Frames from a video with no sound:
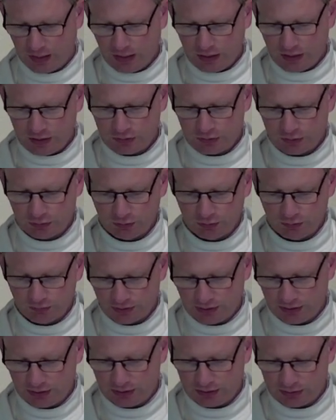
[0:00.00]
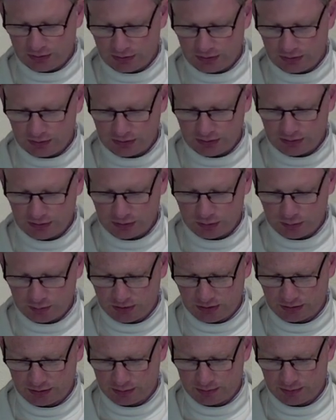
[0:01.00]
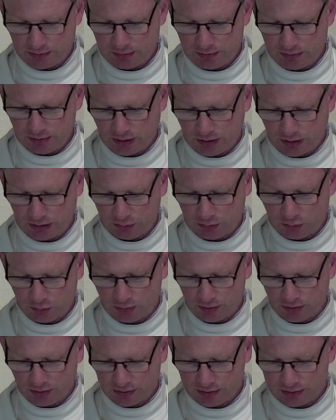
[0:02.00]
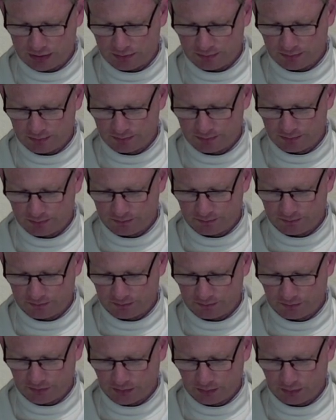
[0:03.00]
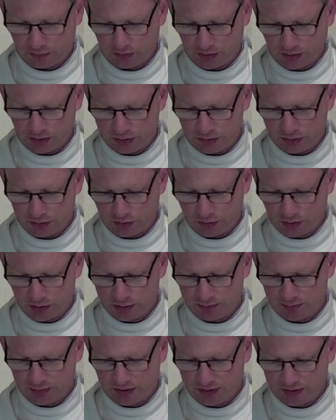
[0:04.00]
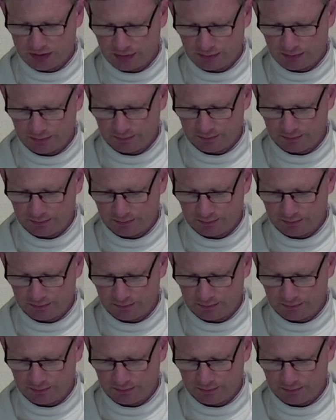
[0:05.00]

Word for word: So Gideon decides to protect his people and go up against them. Okay, so God speaks to him.